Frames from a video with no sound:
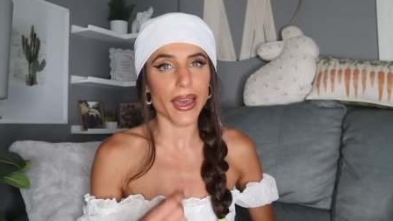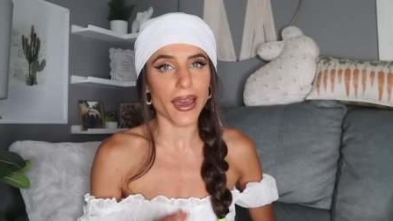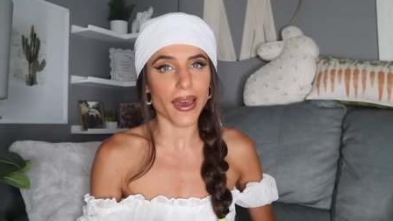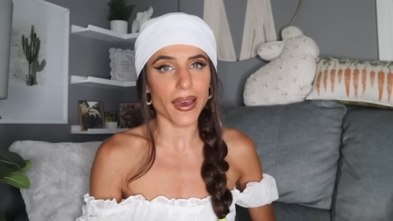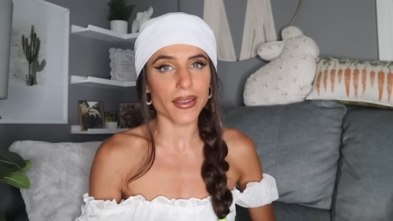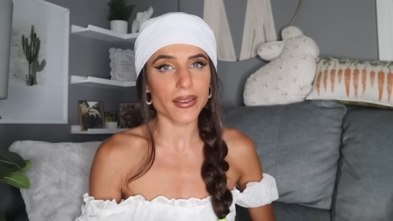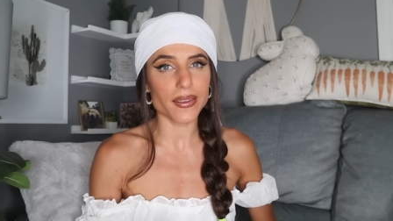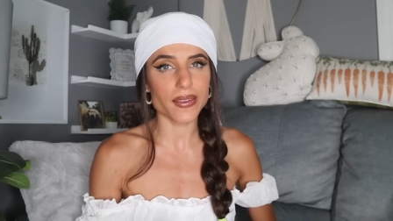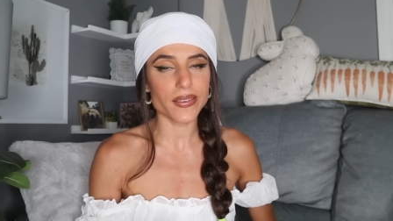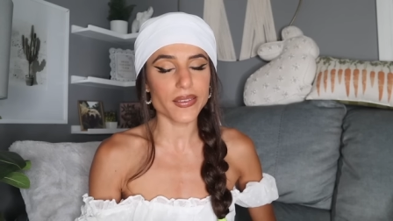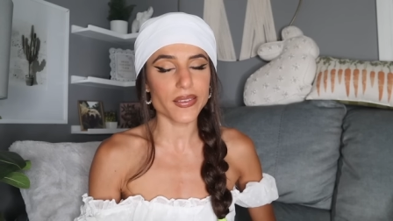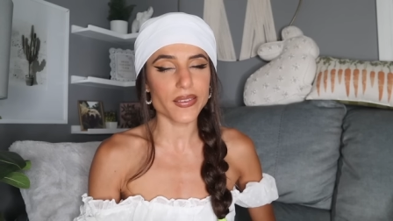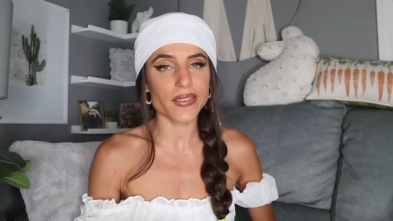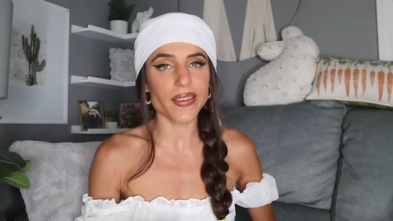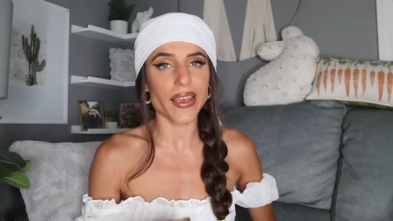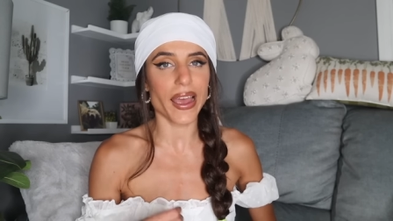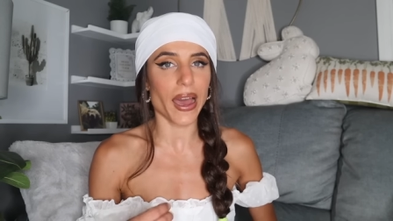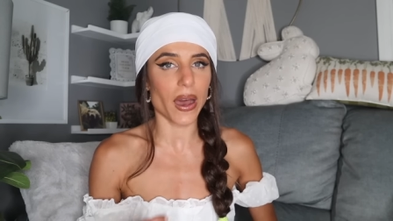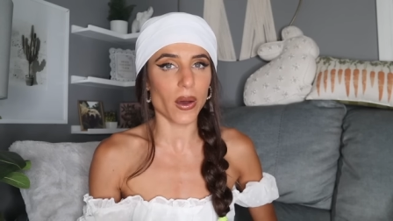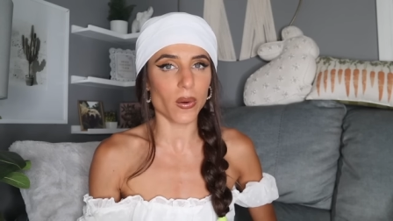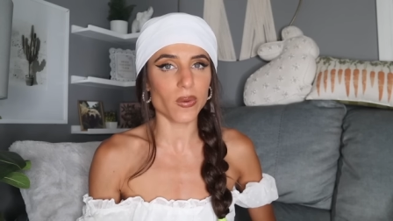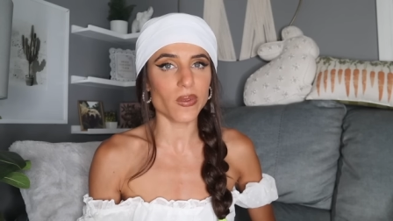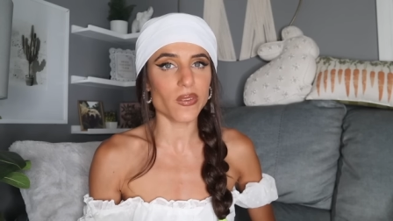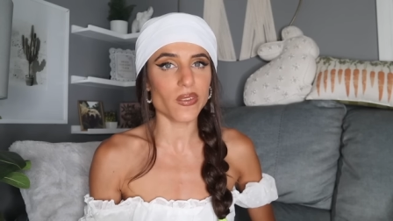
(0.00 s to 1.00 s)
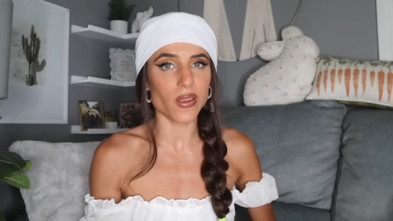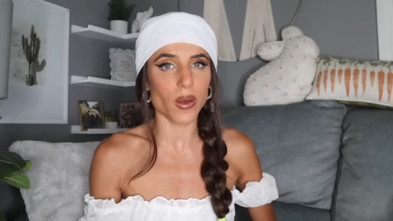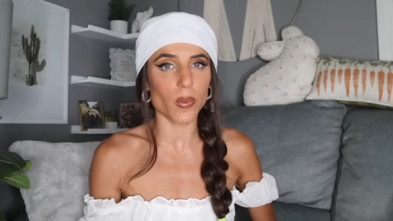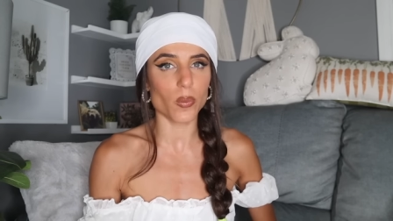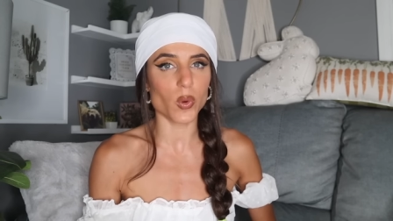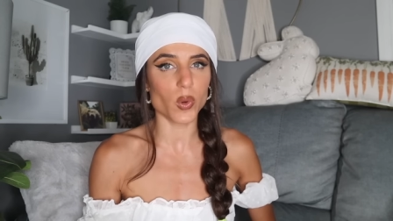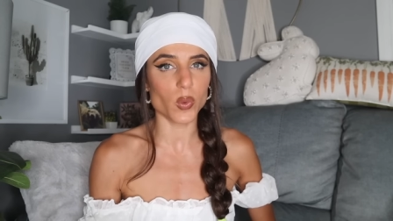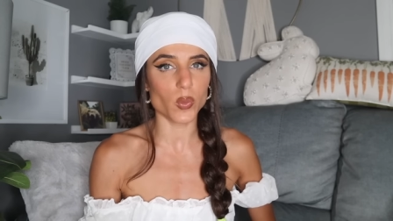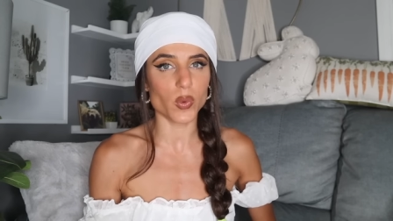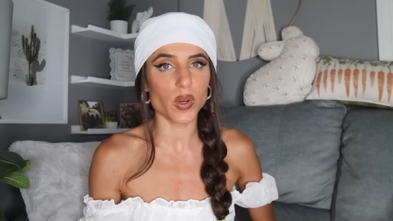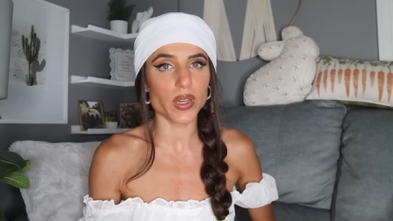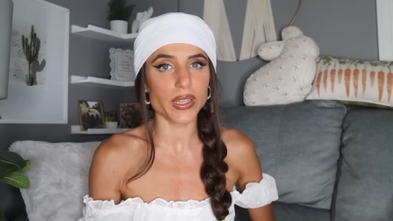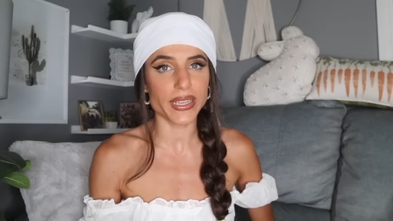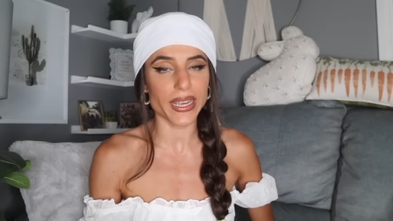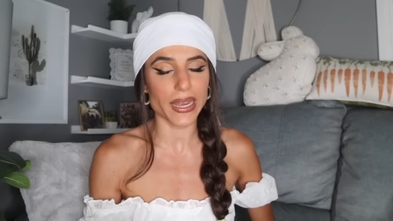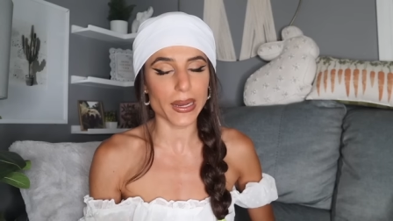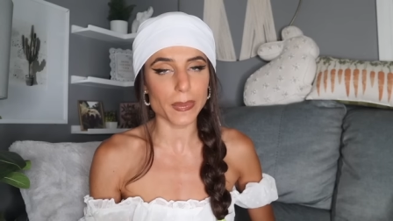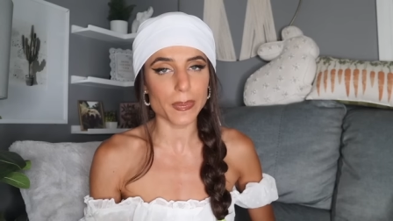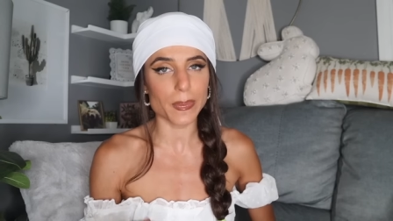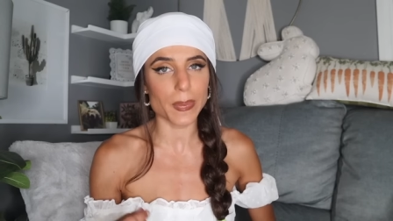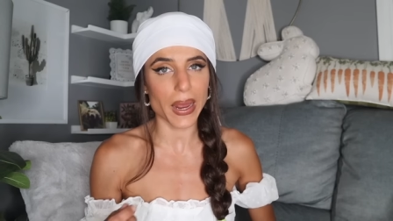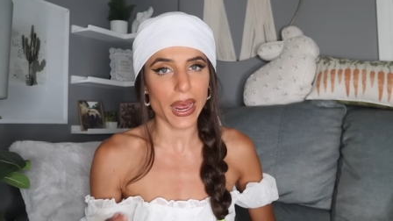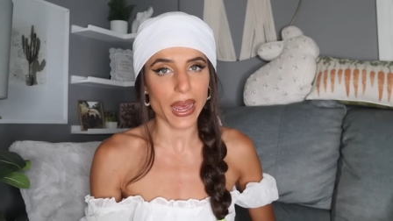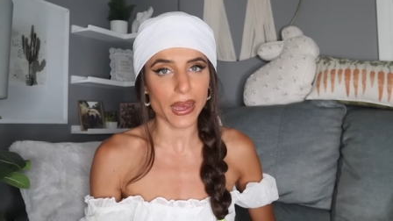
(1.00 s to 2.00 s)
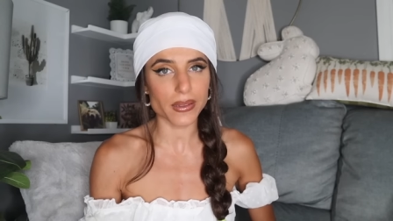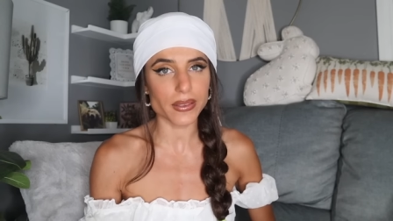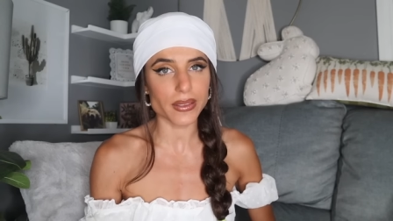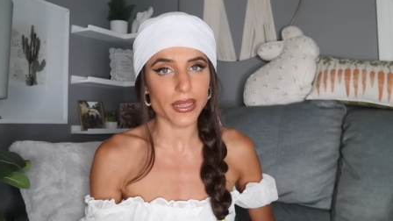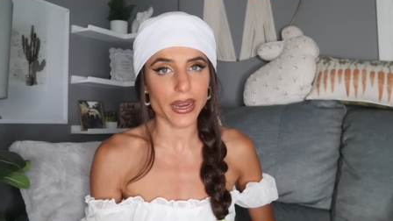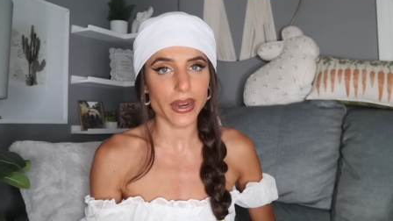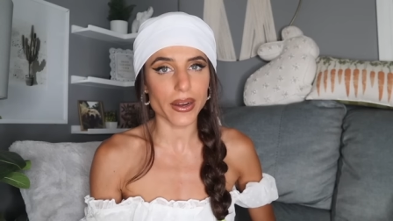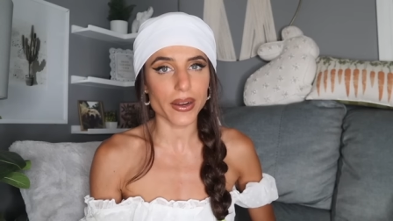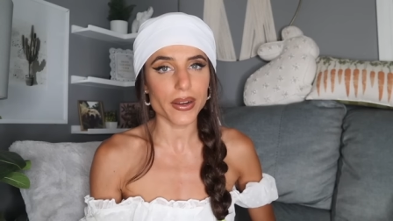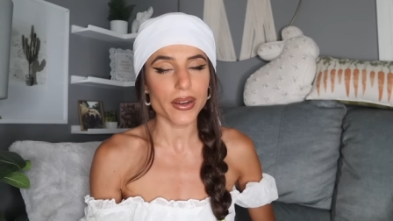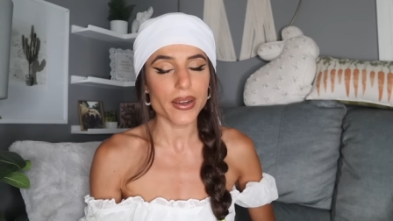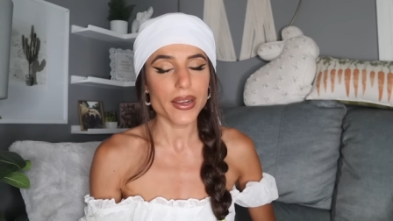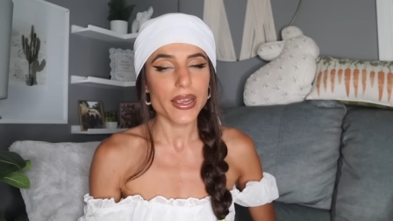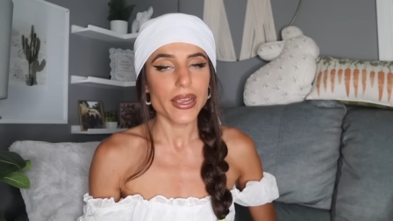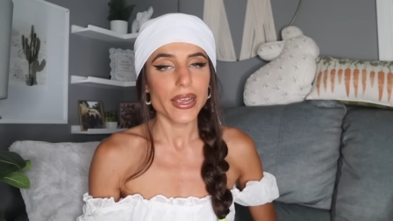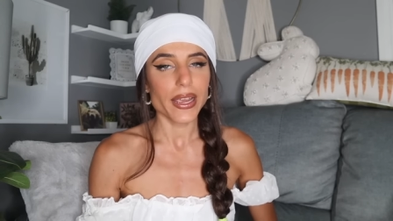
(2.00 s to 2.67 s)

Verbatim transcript: asks how someone would get back there,